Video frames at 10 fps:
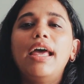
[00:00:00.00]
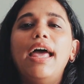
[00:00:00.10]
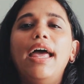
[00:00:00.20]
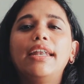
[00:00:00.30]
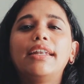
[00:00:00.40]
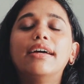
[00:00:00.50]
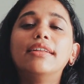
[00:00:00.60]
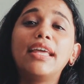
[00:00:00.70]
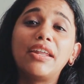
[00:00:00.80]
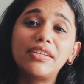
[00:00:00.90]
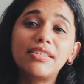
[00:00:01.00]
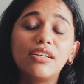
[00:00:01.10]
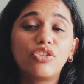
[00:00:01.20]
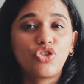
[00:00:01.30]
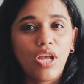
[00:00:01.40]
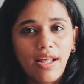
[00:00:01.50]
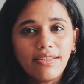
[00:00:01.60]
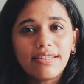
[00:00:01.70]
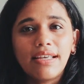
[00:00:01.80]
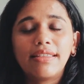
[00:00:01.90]
and there is a
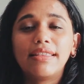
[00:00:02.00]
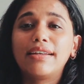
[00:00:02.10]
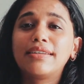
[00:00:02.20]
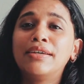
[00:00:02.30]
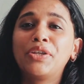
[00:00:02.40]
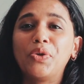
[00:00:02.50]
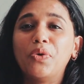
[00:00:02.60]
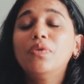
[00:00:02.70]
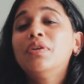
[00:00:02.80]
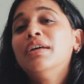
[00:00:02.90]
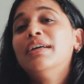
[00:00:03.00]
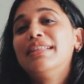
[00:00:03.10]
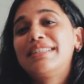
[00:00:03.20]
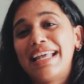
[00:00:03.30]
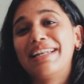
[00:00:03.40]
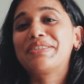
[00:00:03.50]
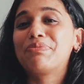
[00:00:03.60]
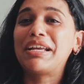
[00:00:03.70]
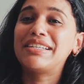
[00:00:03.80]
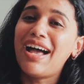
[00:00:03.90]
chance that the sellers
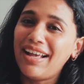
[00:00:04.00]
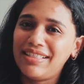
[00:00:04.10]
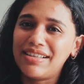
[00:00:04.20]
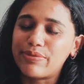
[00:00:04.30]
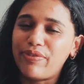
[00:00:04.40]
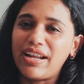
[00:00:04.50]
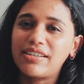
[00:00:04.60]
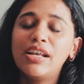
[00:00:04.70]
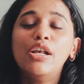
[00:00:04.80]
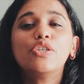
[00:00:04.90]
might hide this fact.